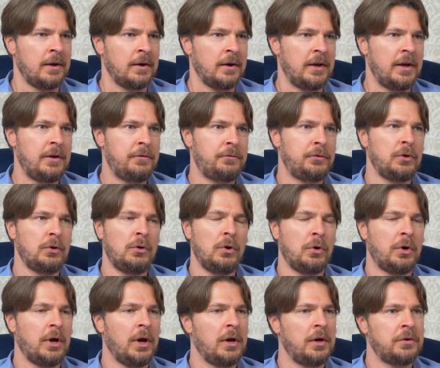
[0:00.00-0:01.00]
if you
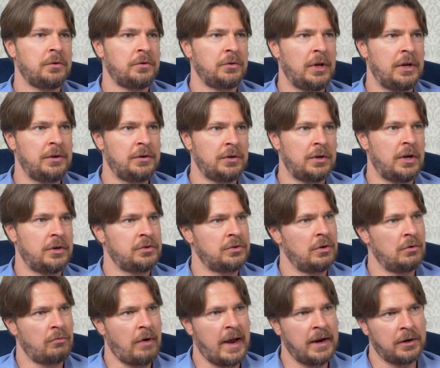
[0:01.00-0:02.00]
look at
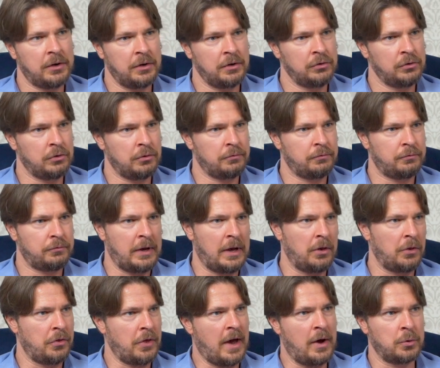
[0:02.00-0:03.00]
international rankings of
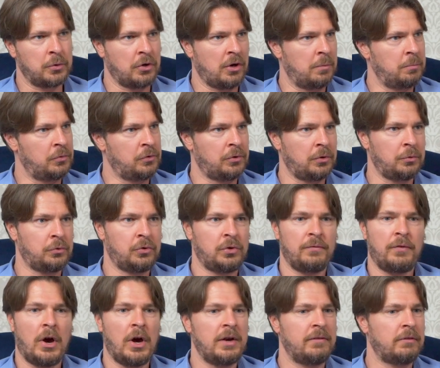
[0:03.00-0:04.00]
health outcomes, so
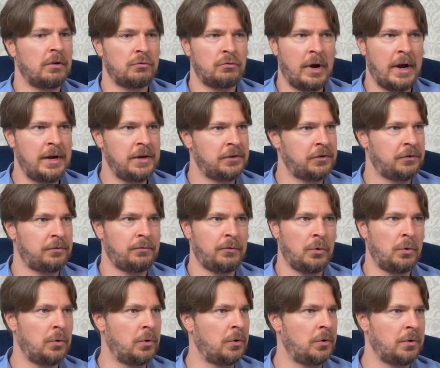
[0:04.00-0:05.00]
survival rates
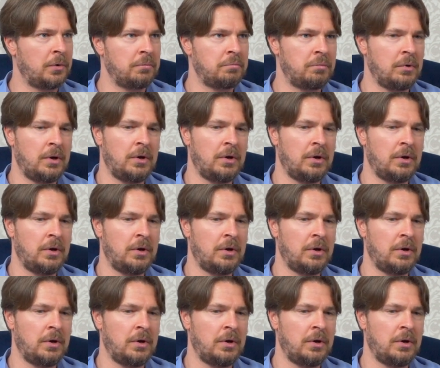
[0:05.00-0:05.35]
for